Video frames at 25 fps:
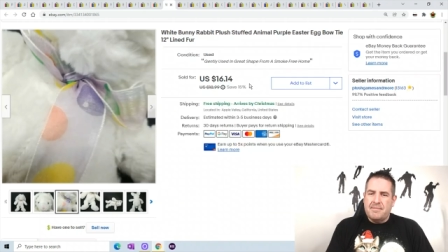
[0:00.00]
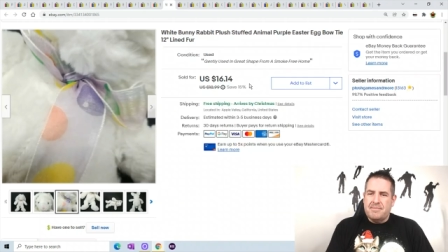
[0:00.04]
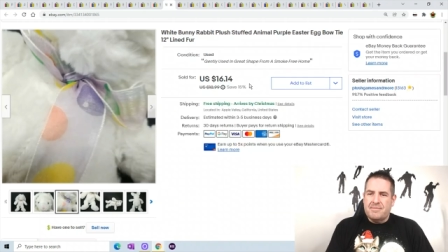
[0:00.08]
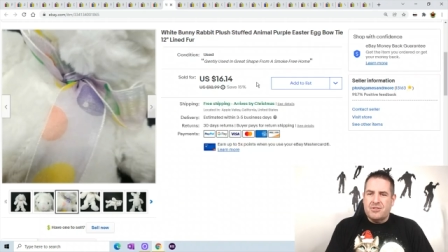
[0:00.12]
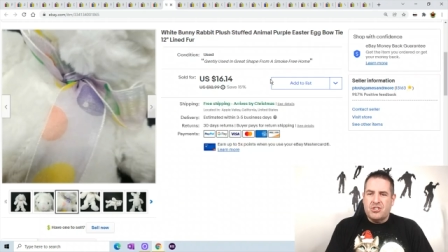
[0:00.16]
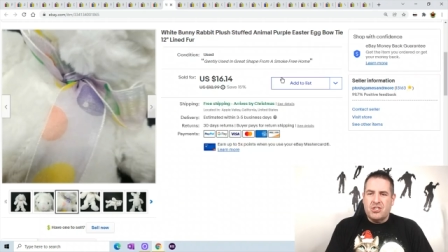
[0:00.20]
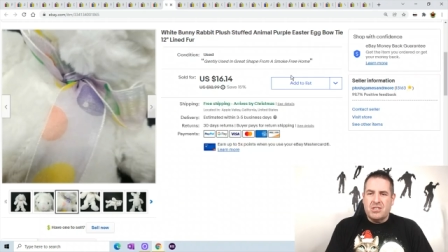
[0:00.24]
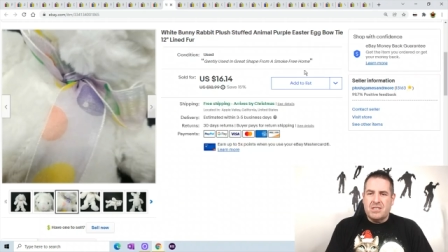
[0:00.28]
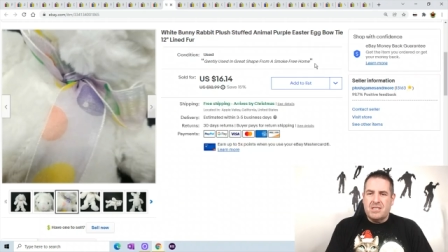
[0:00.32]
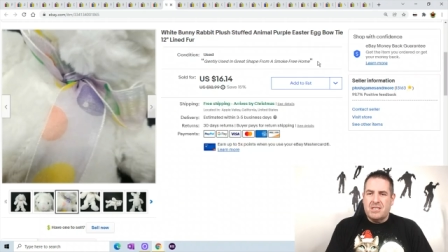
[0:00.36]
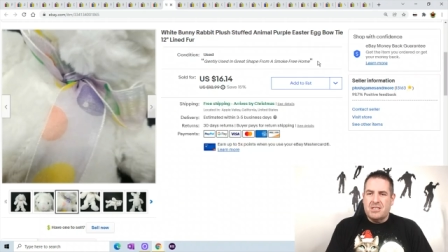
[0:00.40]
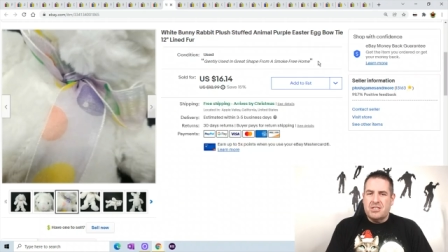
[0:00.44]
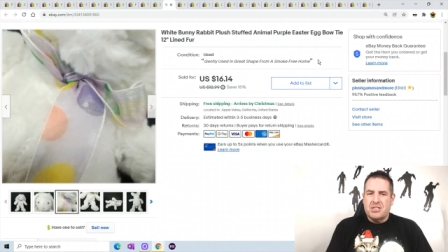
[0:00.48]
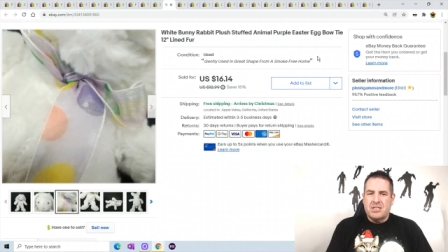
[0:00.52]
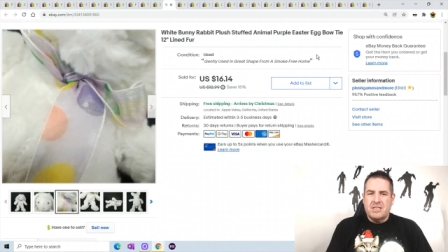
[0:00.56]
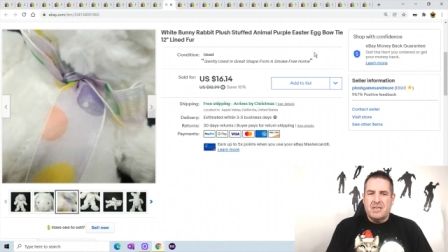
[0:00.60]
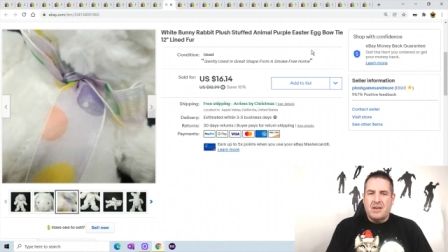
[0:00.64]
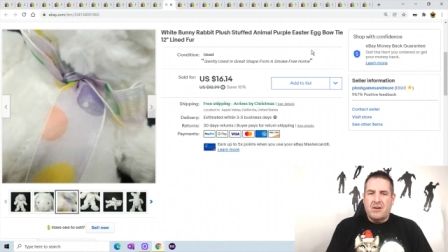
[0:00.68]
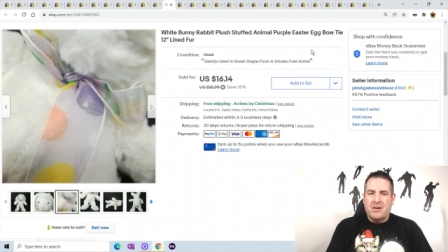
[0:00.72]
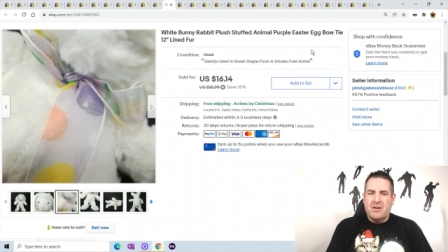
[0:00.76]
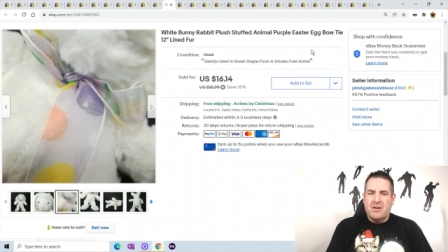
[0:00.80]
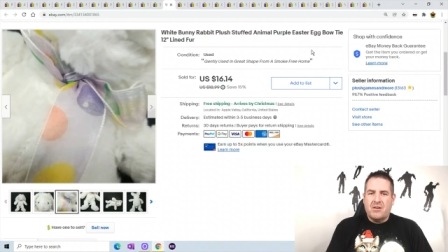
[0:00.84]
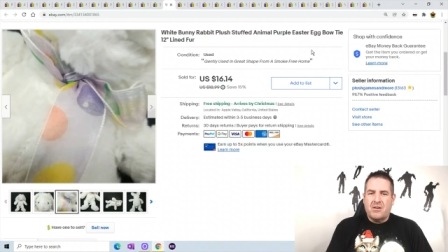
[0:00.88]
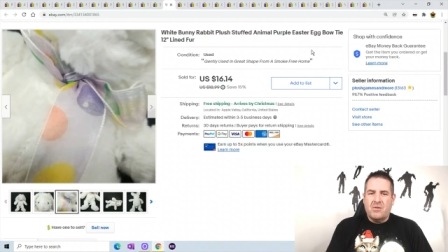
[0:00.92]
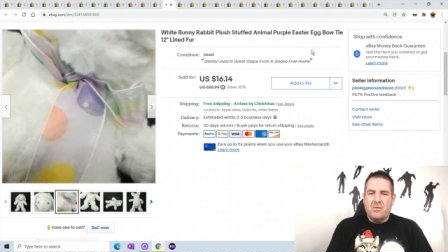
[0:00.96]
just a
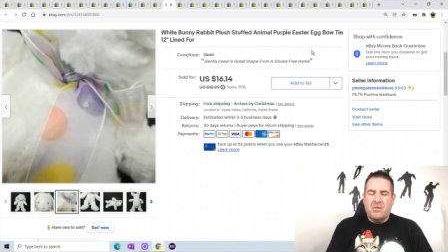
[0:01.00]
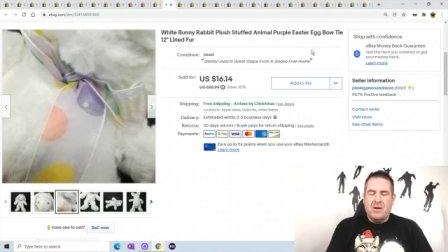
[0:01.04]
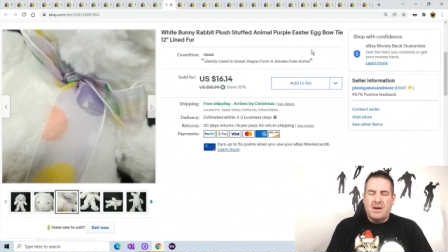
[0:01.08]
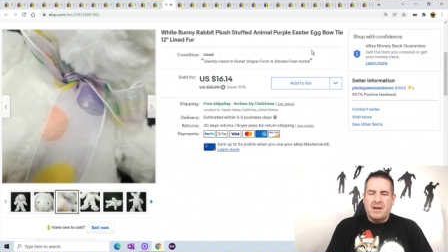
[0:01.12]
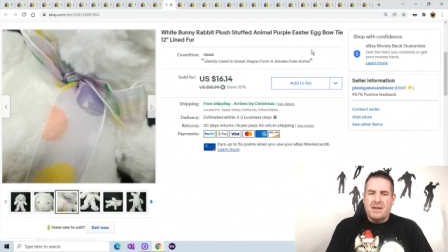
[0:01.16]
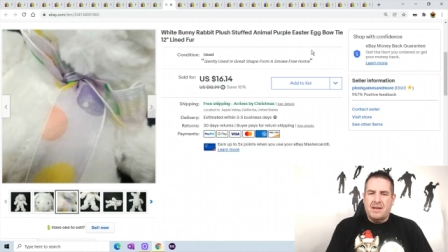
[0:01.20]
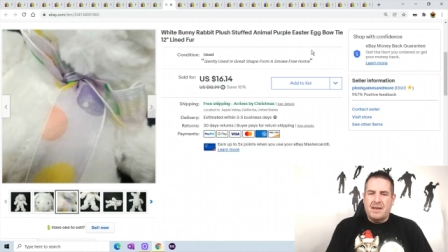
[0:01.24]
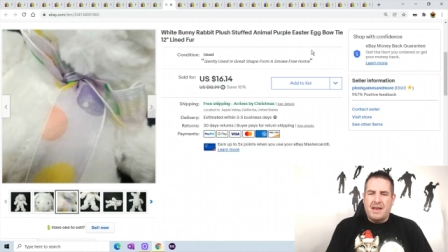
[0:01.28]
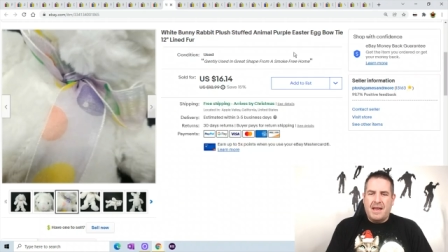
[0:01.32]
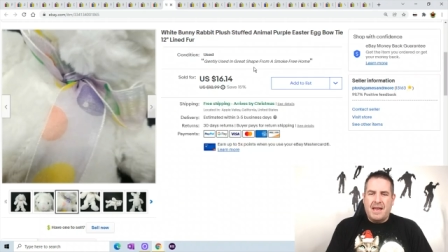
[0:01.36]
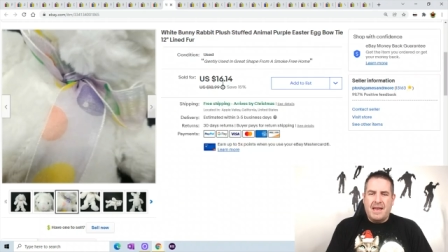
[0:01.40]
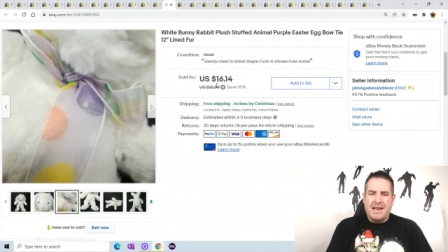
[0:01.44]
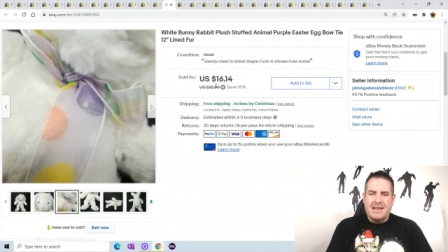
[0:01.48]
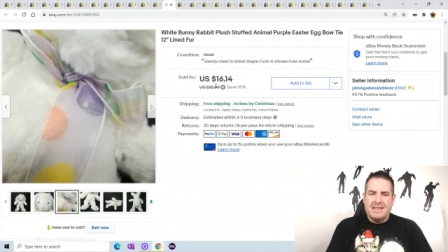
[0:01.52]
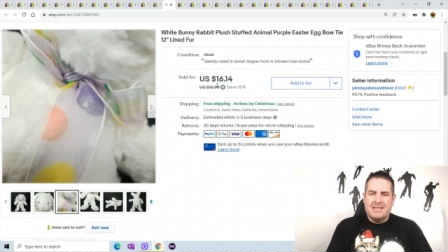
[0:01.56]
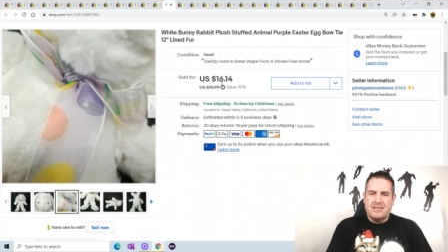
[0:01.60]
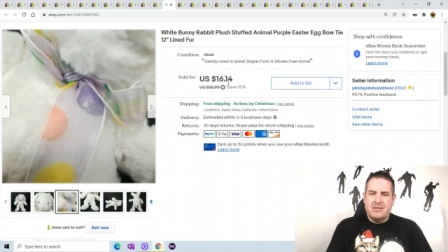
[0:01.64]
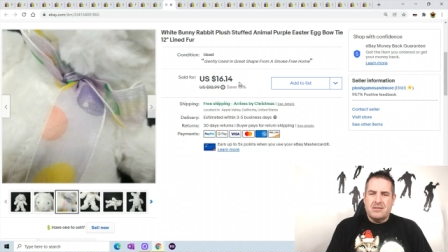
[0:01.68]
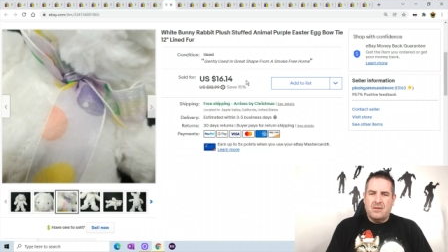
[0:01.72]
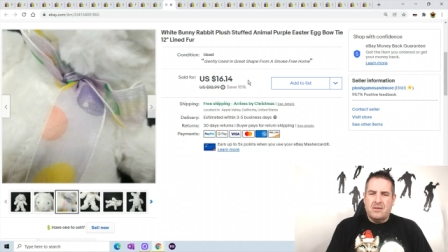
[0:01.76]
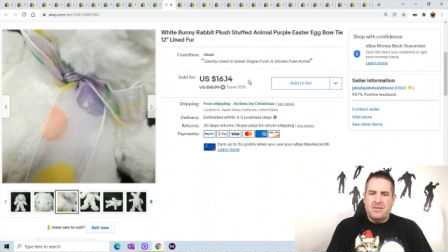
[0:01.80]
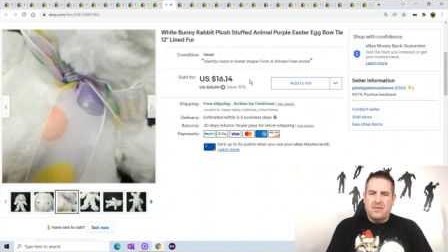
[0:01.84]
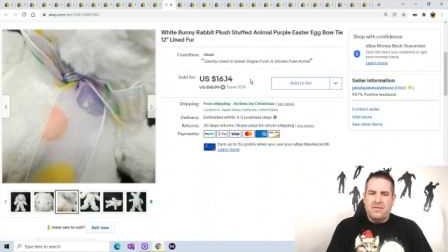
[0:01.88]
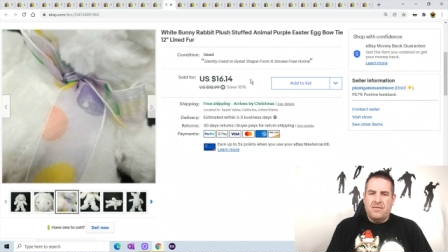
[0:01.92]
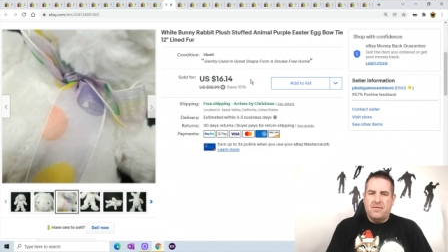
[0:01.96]
generic one, and it
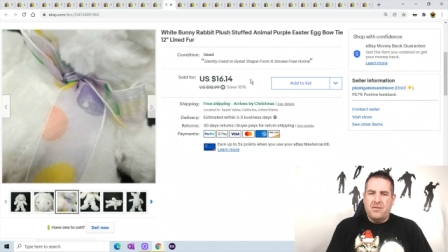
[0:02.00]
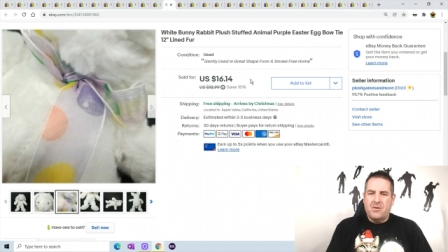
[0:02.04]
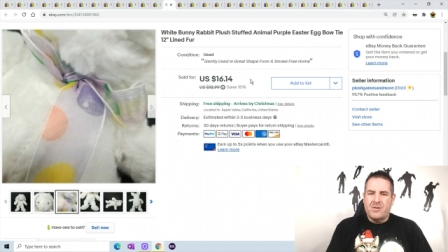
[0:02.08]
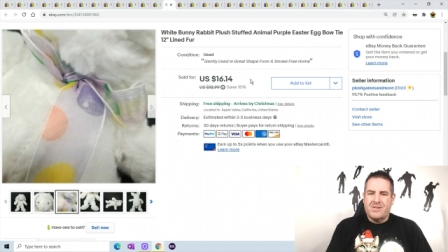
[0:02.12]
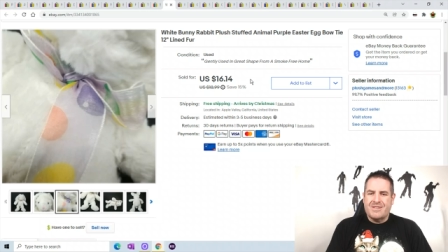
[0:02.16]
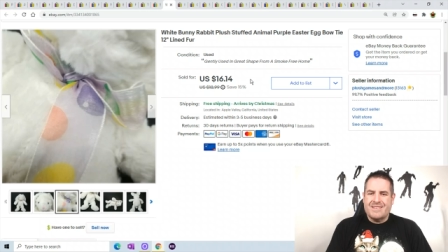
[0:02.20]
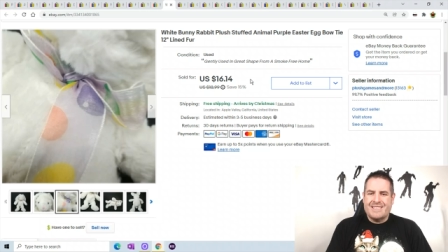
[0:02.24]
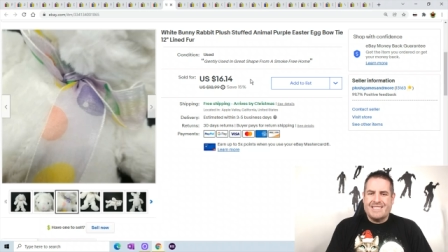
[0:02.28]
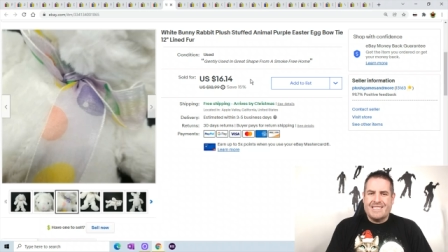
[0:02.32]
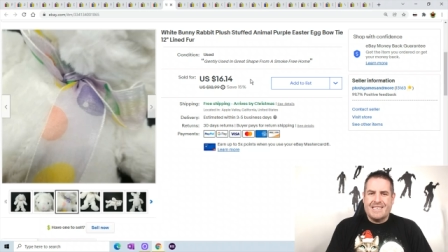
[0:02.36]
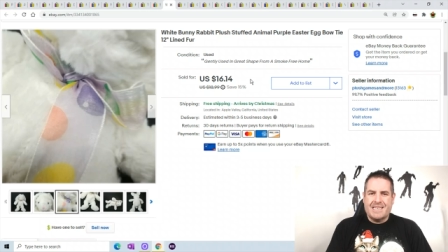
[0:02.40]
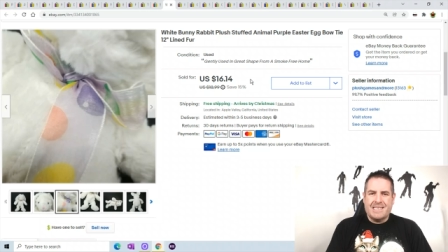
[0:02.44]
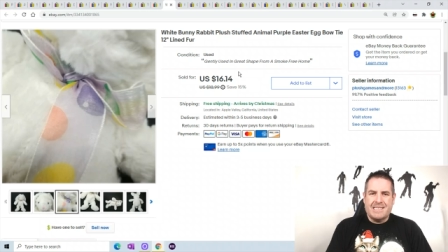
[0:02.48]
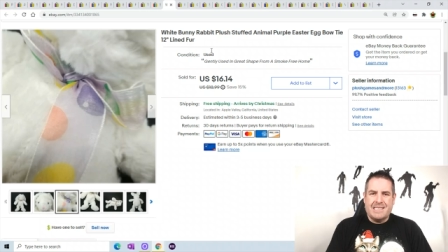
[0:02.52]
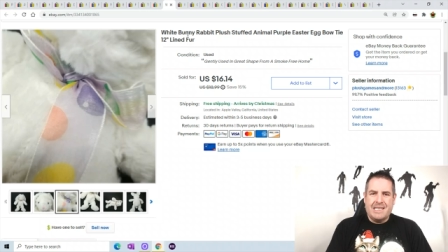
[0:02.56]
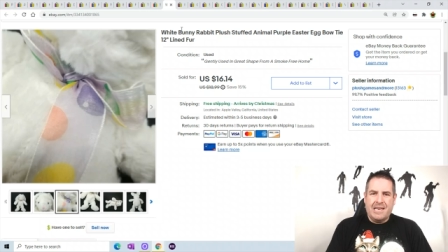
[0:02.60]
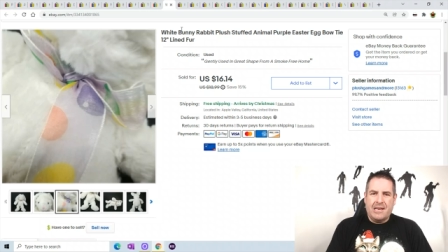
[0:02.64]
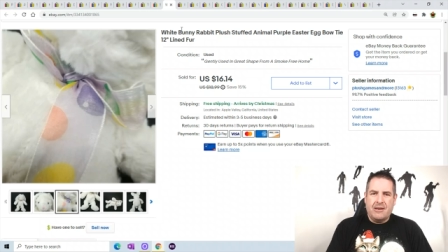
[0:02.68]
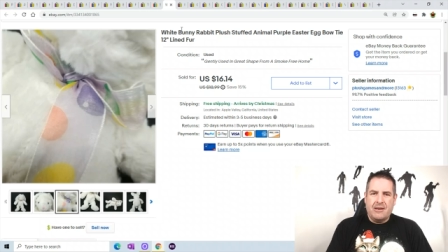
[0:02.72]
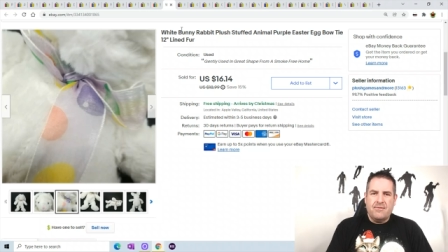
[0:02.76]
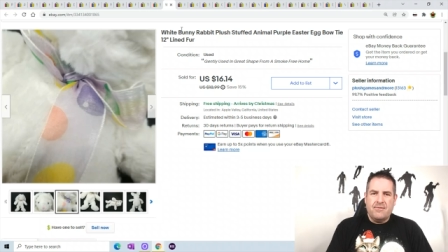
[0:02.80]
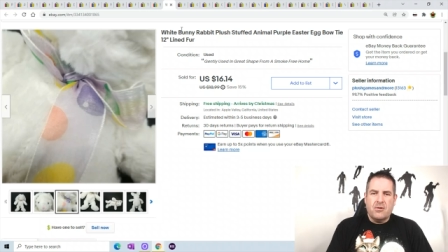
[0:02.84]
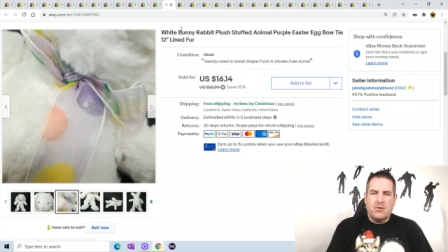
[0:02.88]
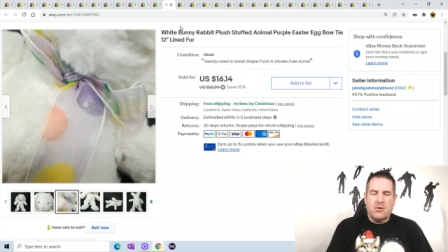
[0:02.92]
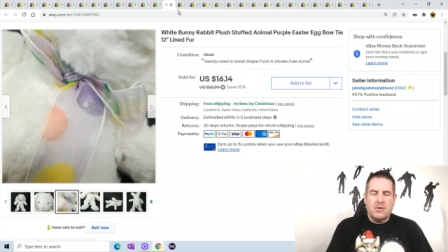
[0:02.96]
sold for
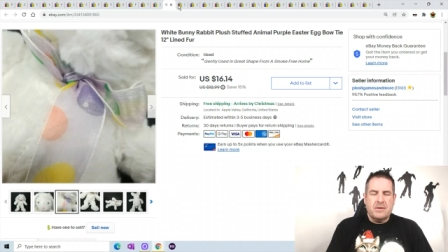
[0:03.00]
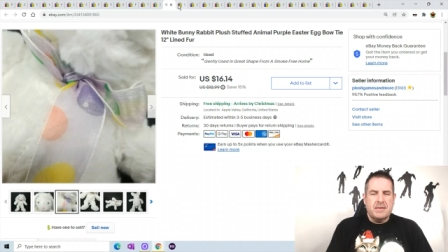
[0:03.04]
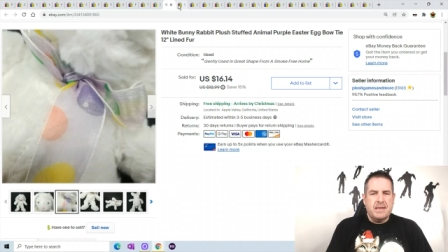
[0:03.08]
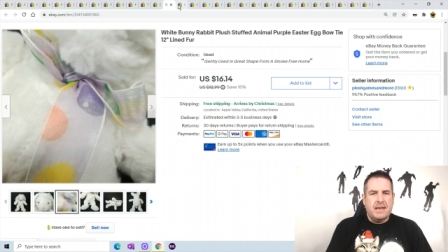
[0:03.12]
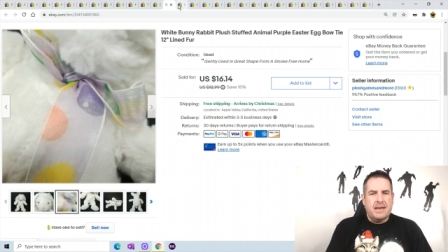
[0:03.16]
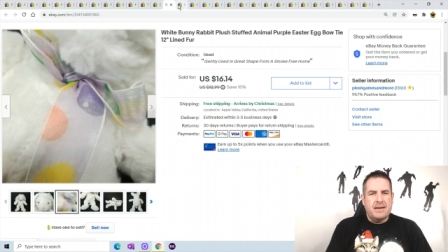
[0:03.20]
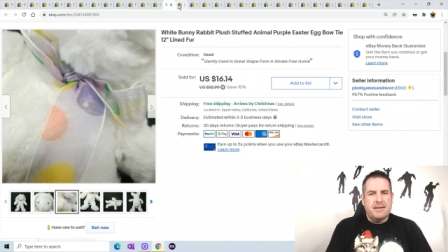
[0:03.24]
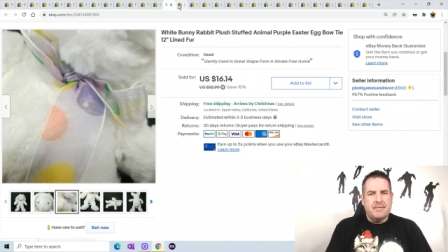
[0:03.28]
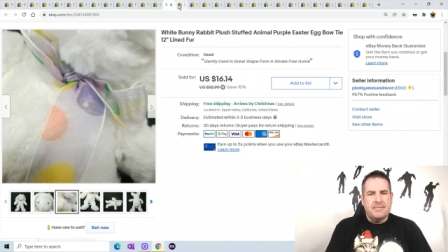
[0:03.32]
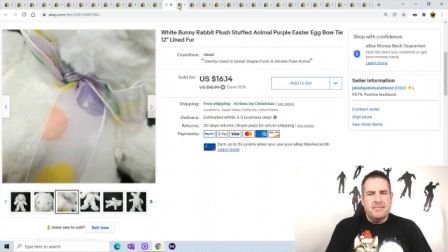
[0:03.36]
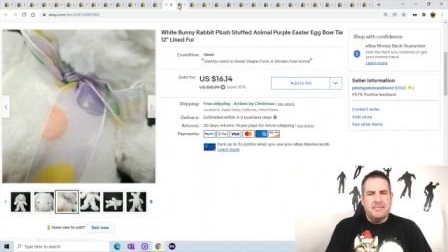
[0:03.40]
sixteen fourteen.